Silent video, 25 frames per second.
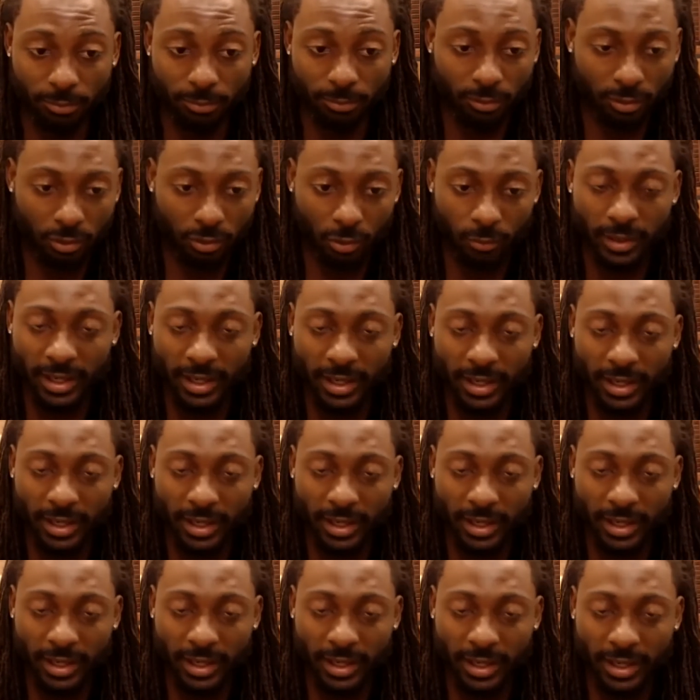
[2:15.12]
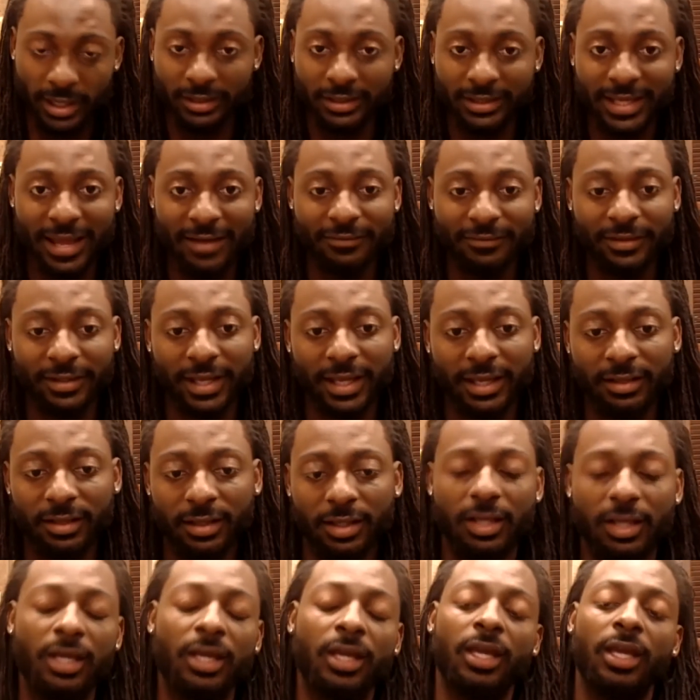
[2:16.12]
correctly navigate.
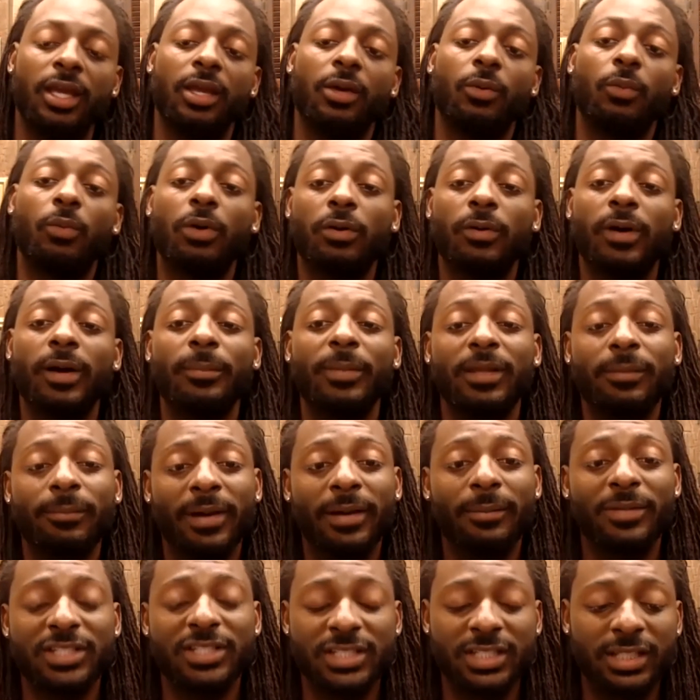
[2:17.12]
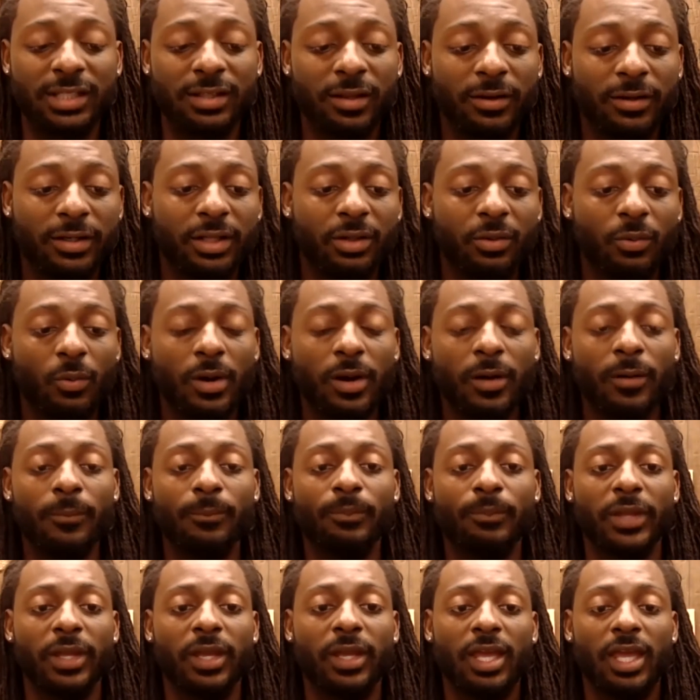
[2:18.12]
And what do I mean by machine learning? Well,
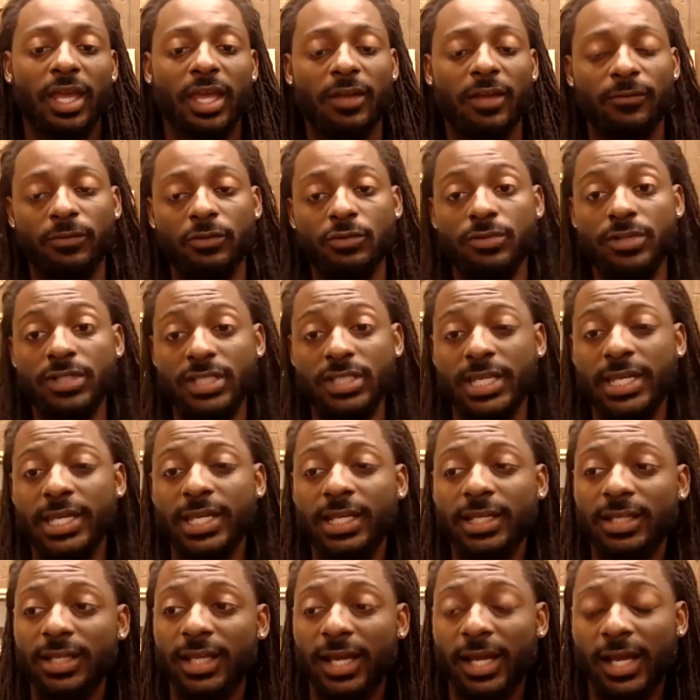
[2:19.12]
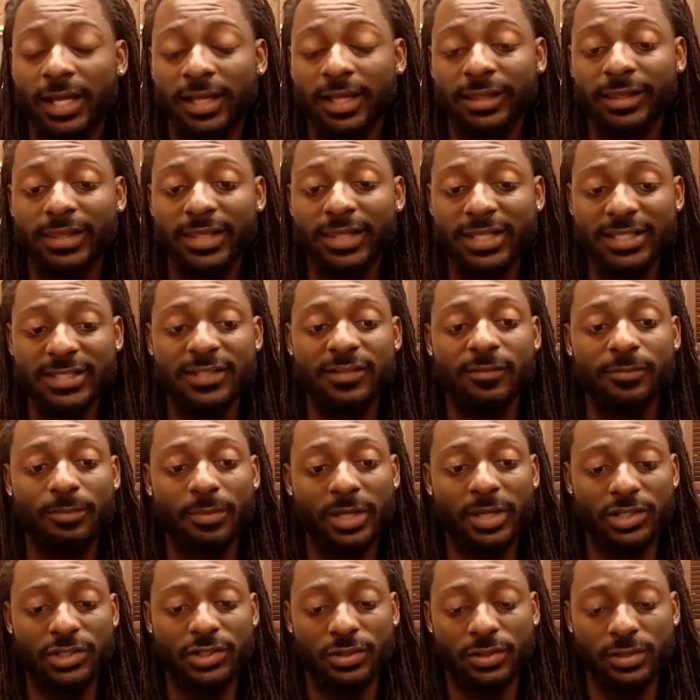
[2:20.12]
if you send a list of
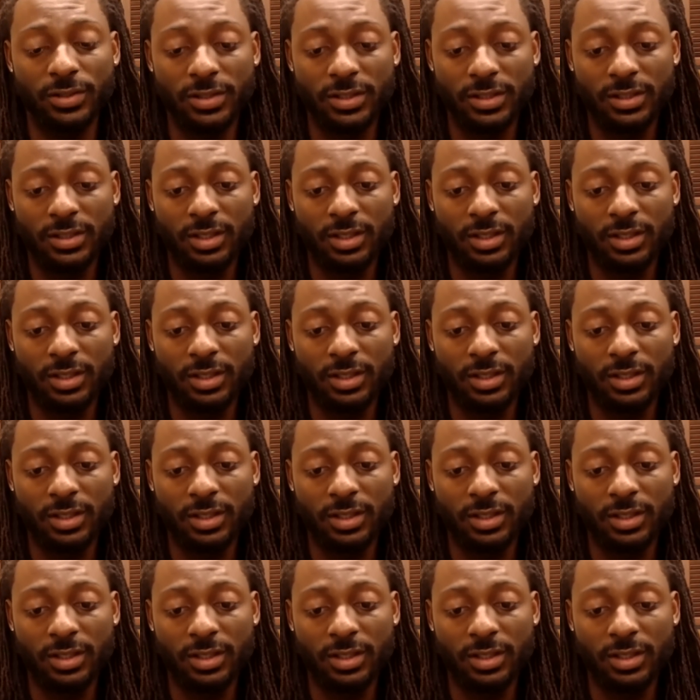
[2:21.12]
pictures,